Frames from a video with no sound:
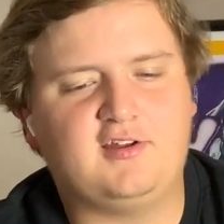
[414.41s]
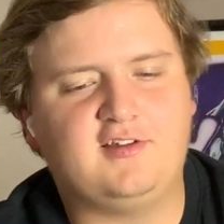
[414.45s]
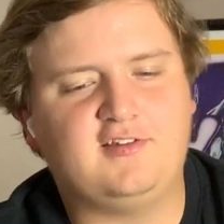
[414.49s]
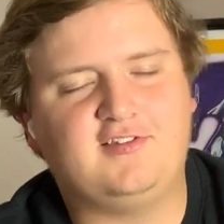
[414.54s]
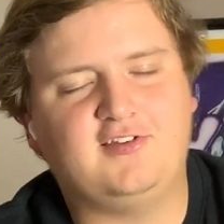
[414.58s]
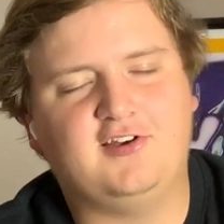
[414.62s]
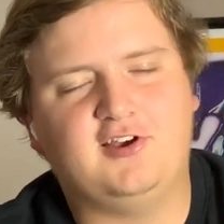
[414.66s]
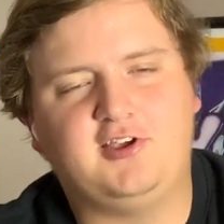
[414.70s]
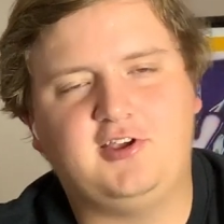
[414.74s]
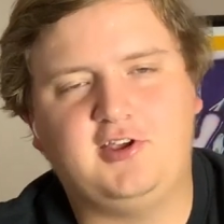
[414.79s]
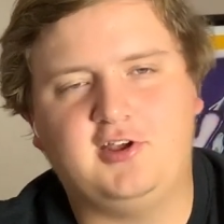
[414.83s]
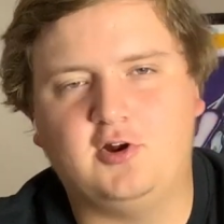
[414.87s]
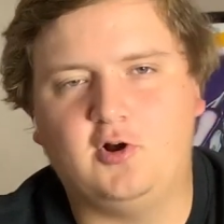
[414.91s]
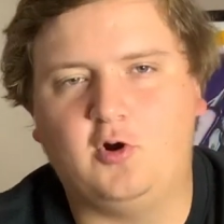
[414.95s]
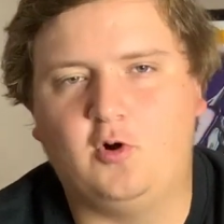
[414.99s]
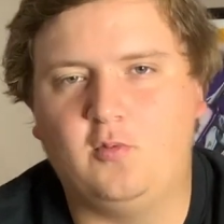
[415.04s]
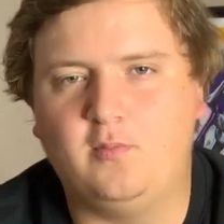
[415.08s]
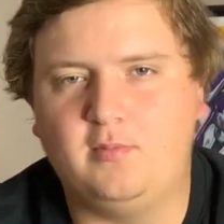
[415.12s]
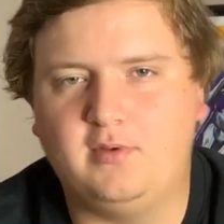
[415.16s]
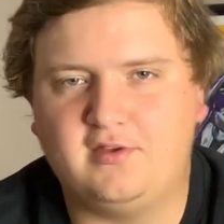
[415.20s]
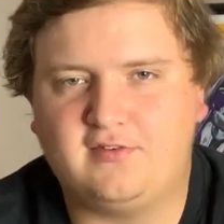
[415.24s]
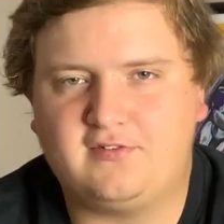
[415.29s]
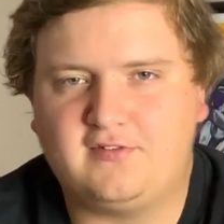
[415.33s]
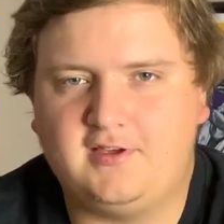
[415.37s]
Kentucky and Ole
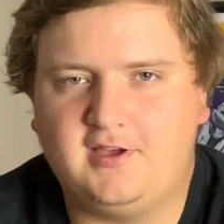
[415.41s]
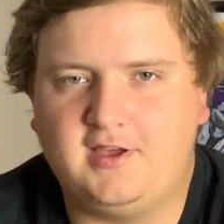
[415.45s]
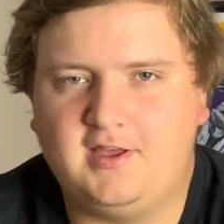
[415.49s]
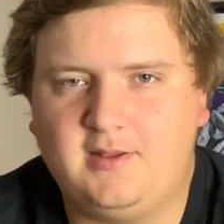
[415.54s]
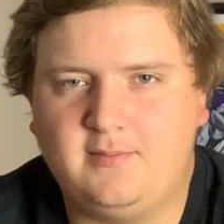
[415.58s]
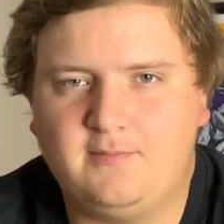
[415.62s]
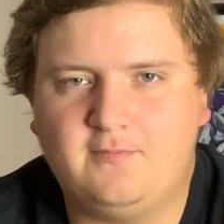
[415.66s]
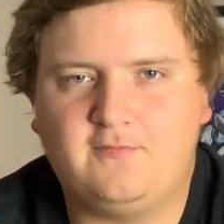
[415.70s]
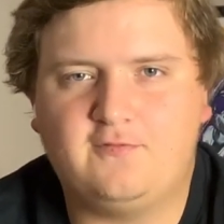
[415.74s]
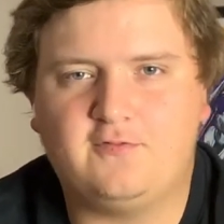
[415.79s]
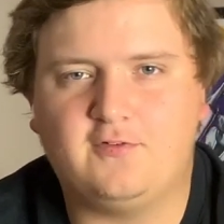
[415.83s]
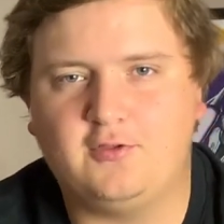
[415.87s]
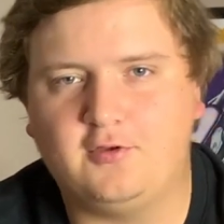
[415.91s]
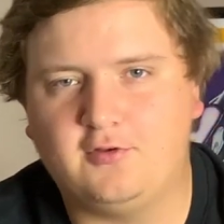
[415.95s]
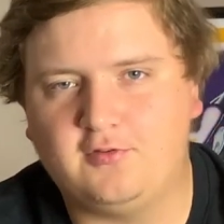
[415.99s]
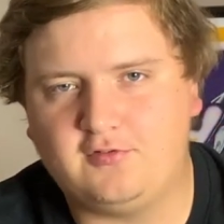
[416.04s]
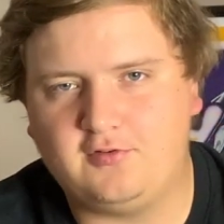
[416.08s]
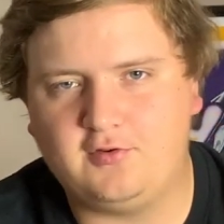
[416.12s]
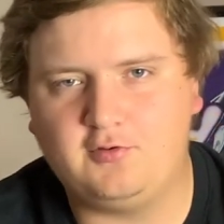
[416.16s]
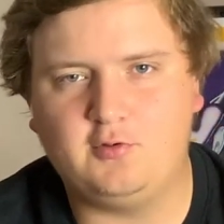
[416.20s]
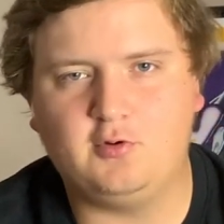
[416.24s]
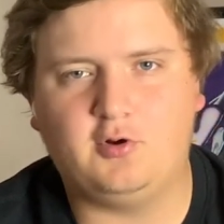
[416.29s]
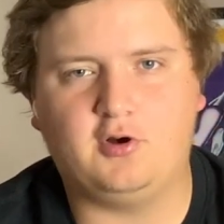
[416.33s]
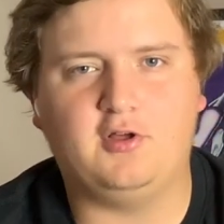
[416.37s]
Miss game for those
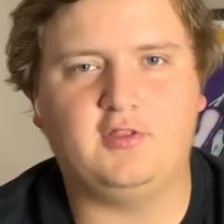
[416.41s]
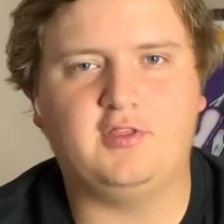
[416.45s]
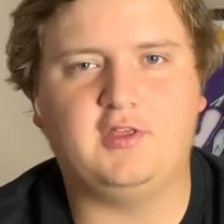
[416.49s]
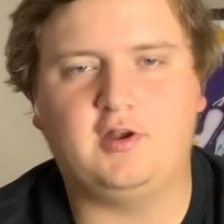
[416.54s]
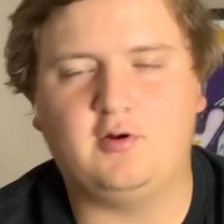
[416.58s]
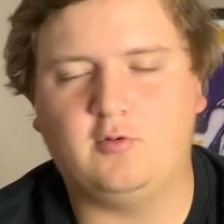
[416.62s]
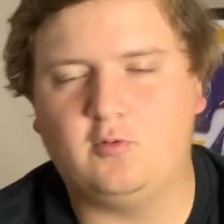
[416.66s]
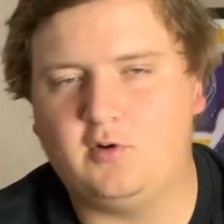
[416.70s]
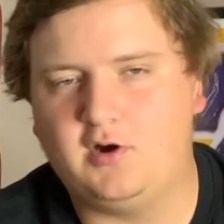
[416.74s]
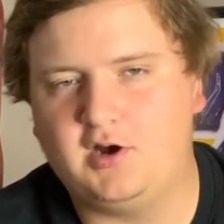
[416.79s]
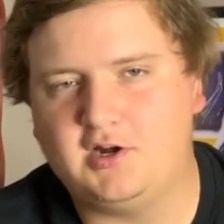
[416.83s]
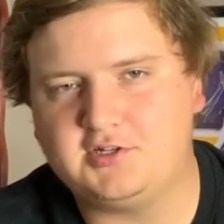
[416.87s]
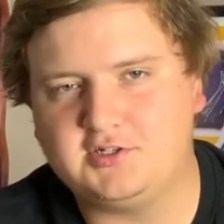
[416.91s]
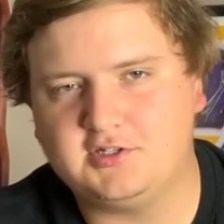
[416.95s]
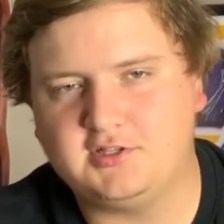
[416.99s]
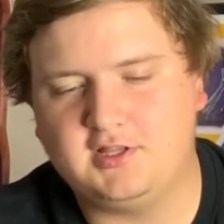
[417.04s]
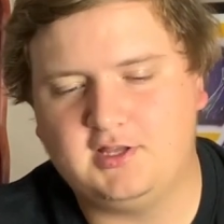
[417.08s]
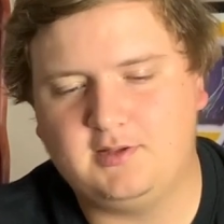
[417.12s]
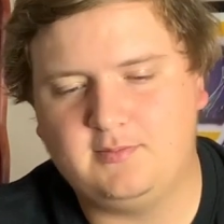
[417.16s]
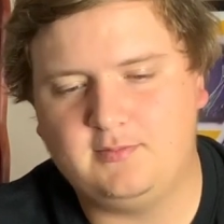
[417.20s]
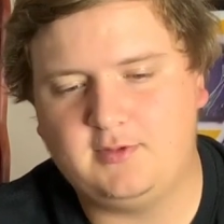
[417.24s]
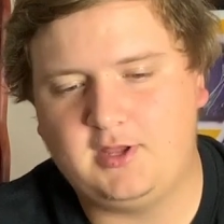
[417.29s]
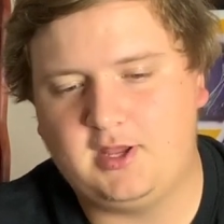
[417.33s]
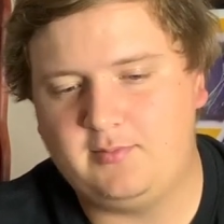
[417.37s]
of you all that are watching
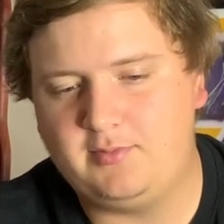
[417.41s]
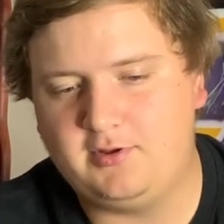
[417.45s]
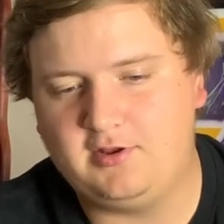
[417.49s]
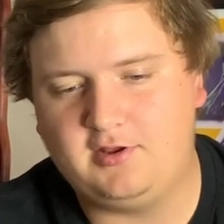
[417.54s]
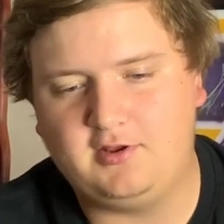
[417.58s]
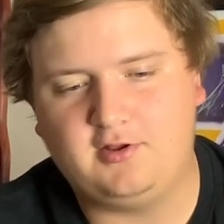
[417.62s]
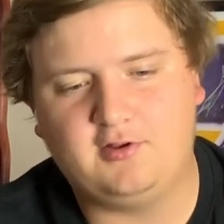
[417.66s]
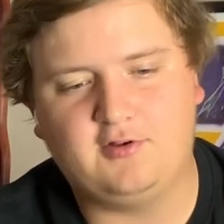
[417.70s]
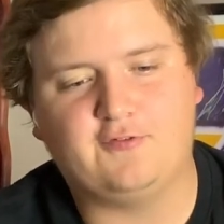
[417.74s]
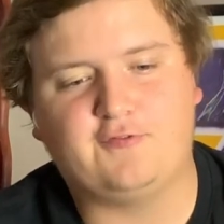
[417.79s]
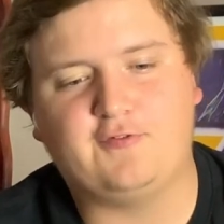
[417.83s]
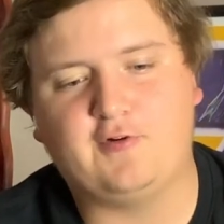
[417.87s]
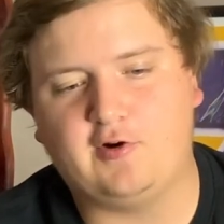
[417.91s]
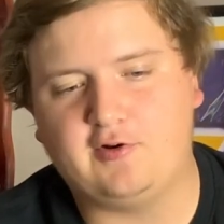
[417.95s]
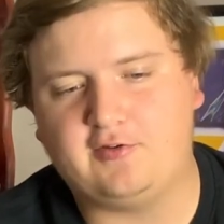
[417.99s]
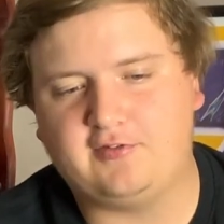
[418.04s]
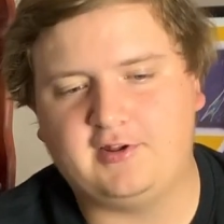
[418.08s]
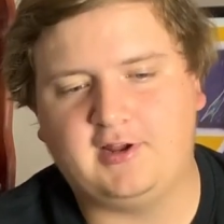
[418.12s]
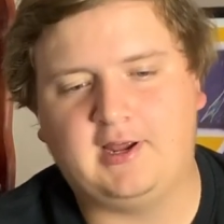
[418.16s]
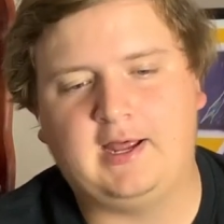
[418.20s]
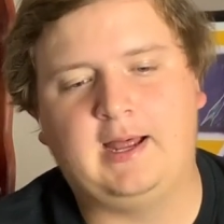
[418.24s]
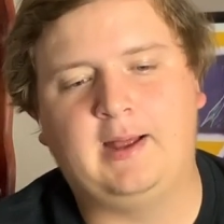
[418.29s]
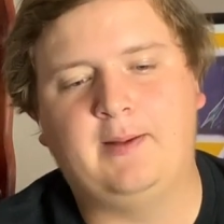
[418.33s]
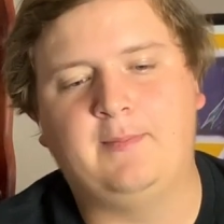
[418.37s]
that may be your first
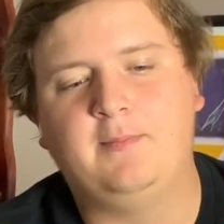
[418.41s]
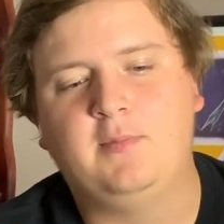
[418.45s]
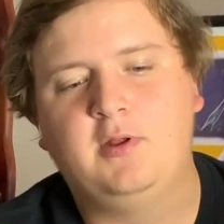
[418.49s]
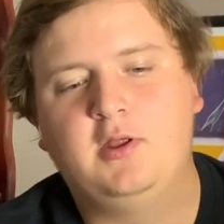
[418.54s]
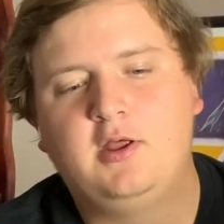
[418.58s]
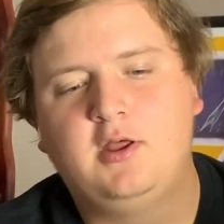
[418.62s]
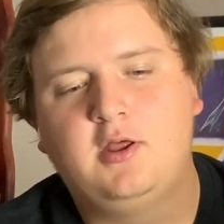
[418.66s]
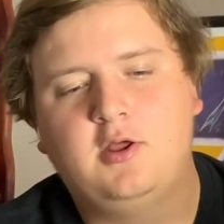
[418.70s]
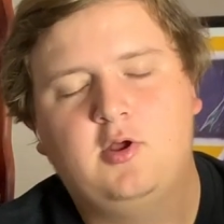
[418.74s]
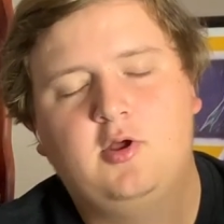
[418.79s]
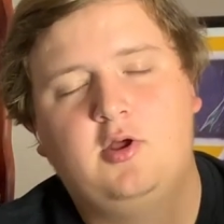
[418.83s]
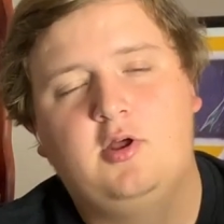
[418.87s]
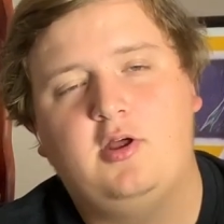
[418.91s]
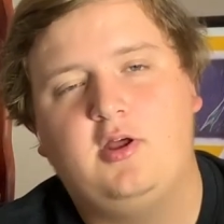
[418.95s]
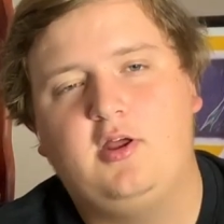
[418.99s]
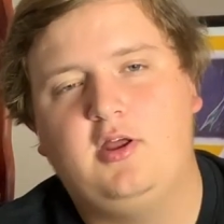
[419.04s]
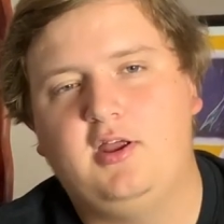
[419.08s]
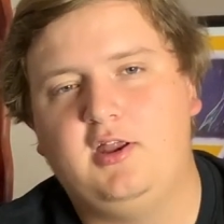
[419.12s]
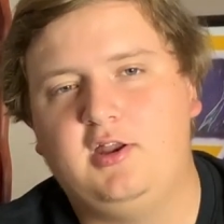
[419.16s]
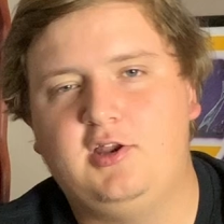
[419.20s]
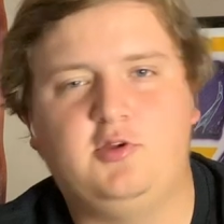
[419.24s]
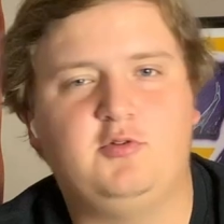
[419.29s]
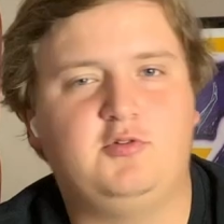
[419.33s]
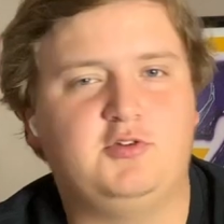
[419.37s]
time
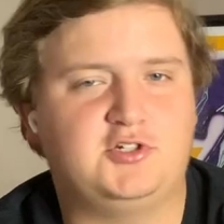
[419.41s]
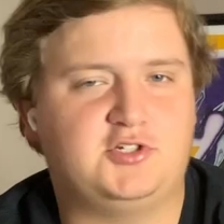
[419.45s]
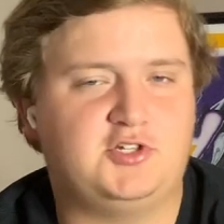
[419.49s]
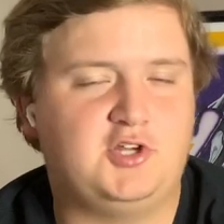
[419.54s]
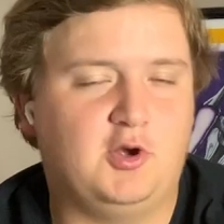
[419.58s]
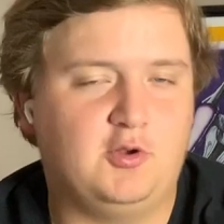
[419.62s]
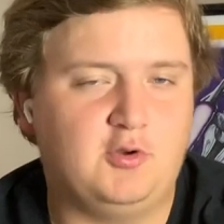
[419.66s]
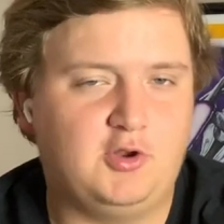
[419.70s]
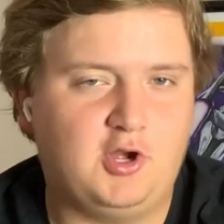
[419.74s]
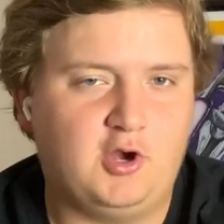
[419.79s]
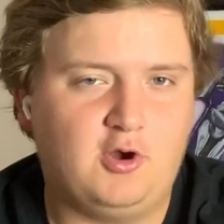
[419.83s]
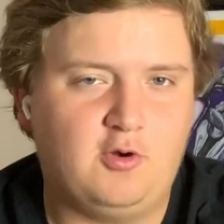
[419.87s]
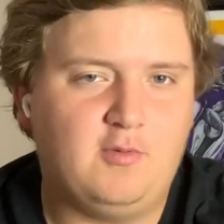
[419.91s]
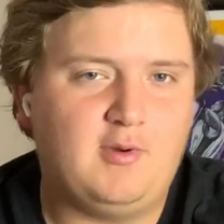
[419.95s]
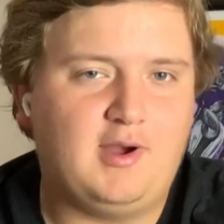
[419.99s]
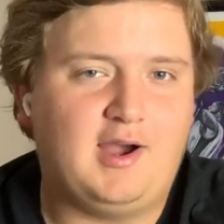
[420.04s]
and you just don't know.